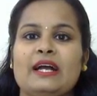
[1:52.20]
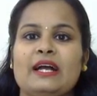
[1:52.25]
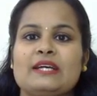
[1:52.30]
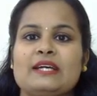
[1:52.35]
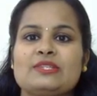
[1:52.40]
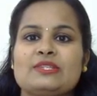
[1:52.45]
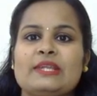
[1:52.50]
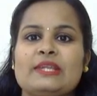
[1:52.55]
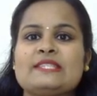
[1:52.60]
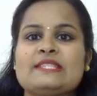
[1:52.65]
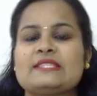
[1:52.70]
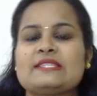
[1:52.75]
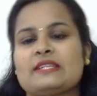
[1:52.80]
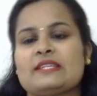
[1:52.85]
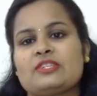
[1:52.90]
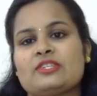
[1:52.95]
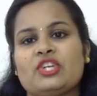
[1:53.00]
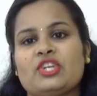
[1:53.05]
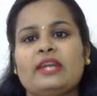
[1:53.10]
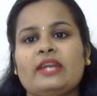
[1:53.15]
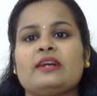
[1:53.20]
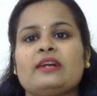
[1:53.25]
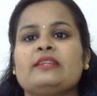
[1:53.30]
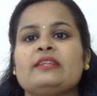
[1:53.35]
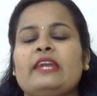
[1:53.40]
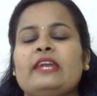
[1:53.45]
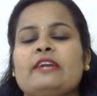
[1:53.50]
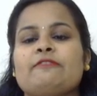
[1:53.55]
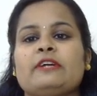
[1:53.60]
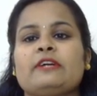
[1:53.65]
So let's check the
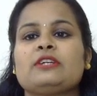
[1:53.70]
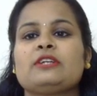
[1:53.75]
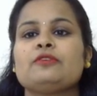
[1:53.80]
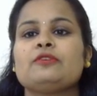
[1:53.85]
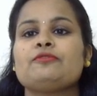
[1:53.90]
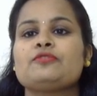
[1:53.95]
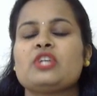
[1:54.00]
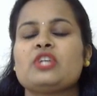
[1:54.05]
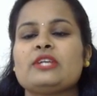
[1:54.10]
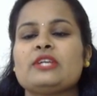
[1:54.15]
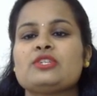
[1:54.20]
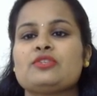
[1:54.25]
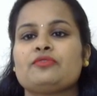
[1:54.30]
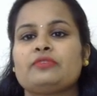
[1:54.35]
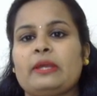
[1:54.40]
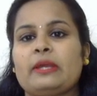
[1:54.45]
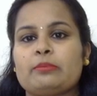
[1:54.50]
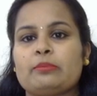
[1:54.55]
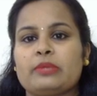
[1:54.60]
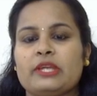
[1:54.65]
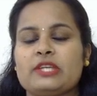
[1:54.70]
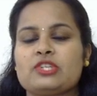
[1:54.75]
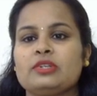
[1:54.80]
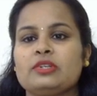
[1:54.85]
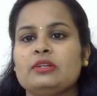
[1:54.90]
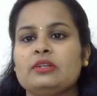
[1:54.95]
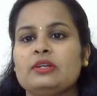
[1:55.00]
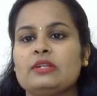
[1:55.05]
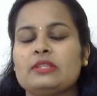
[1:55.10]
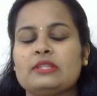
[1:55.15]
effect of change of temperature.
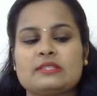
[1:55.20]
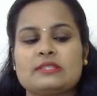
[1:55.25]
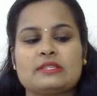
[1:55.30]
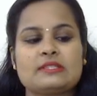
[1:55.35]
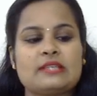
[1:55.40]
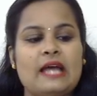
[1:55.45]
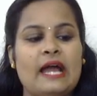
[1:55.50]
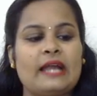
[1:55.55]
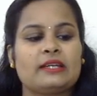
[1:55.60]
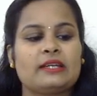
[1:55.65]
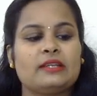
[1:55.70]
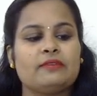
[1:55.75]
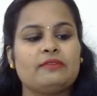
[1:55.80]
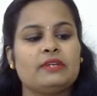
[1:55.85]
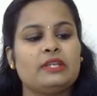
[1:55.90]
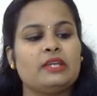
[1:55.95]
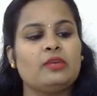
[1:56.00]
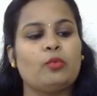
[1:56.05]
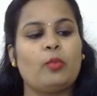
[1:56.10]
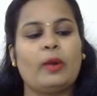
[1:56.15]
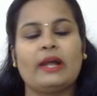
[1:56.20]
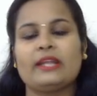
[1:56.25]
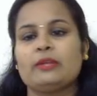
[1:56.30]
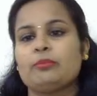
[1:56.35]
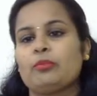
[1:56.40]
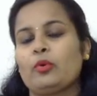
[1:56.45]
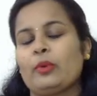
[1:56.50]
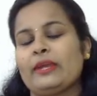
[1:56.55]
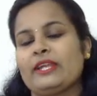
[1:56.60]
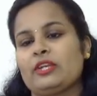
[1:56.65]
This is activity
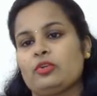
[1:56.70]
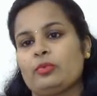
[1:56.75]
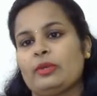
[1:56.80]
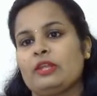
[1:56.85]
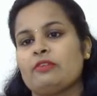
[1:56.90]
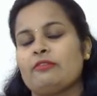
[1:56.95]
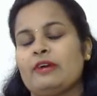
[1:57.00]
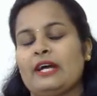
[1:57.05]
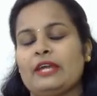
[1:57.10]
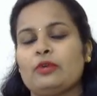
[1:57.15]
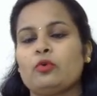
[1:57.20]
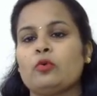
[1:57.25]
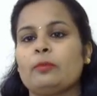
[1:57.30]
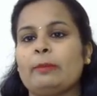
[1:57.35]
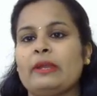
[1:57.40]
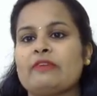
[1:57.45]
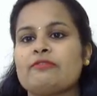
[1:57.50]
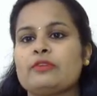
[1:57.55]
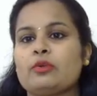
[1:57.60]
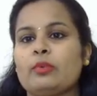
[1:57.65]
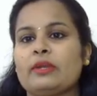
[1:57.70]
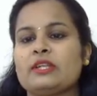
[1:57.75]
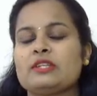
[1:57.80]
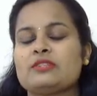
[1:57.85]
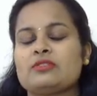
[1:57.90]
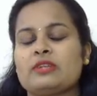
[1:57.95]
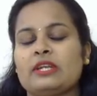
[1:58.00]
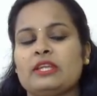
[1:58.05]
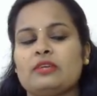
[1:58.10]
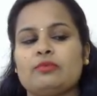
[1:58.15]
1.12. I hope everyone is
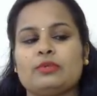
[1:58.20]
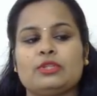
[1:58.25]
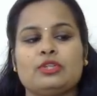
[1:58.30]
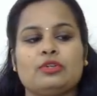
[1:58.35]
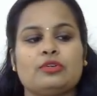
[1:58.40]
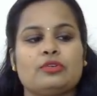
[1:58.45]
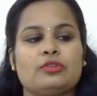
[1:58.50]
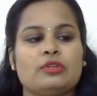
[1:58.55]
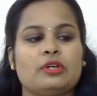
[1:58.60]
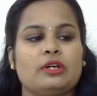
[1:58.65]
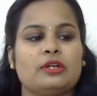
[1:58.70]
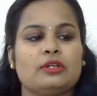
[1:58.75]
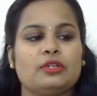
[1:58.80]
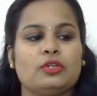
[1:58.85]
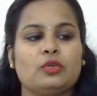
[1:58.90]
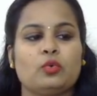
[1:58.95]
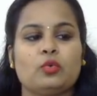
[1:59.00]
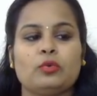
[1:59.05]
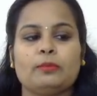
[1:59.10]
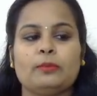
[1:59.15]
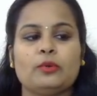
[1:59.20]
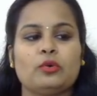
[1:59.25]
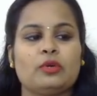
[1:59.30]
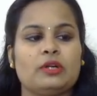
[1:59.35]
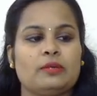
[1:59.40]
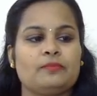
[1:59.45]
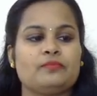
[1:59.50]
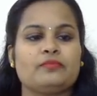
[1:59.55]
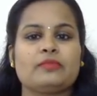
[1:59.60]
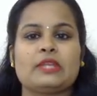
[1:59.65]
ready with your notebook
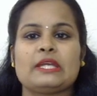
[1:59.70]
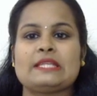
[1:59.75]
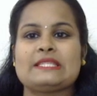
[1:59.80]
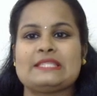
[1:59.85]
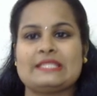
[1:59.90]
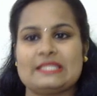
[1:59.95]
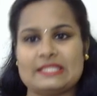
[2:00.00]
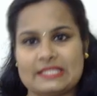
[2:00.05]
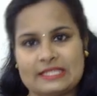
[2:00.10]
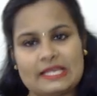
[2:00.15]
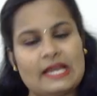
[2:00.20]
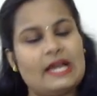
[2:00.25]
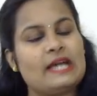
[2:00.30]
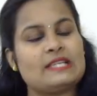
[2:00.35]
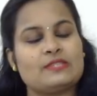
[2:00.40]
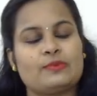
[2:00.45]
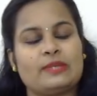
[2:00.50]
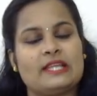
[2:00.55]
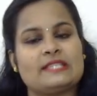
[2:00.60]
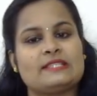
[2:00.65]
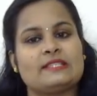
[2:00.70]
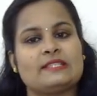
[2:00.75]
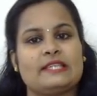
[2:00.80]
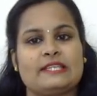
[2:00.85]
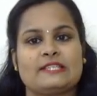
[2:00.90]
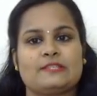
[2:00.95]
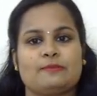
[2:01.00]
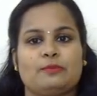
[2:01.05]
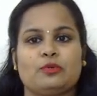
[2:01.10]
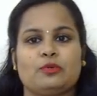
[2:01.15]
as well as the
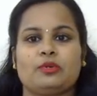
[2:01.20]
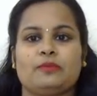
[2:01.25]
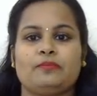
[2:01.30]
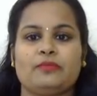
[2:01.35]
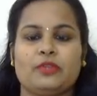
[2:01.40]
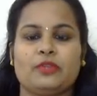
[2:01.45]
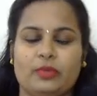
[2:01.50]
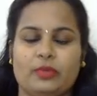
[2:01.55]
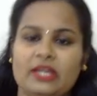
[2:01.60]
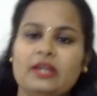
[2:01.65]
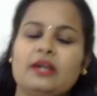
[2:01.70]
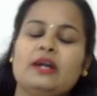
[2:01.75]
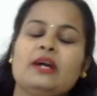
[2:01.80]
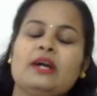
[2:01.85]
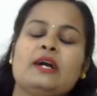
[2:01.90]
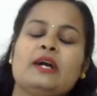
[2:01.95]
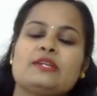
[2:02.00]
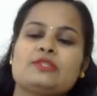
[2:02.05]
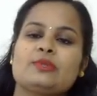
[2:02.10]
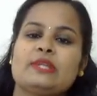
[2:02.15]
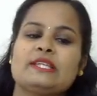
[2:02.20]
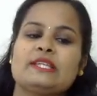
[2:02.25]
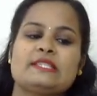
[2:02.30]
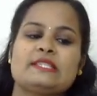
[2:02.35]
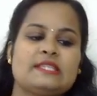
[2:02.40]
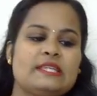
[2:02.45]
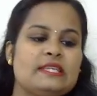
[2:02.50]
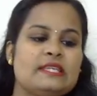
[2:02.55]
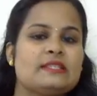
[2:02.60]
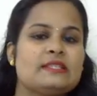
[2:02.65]
textbook. Okay. So let's
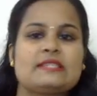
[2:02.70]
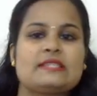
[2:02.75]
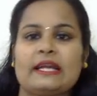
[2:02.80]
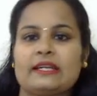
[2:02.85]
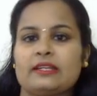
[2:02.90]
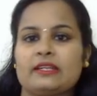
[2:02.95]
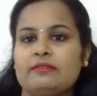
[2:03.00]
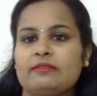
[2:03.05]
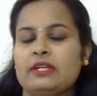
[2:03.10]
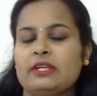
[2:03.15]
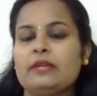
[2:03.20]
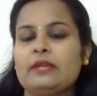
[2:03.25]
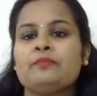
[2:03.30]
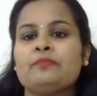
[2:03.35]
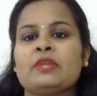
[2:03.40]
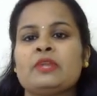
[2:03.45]
see this activity.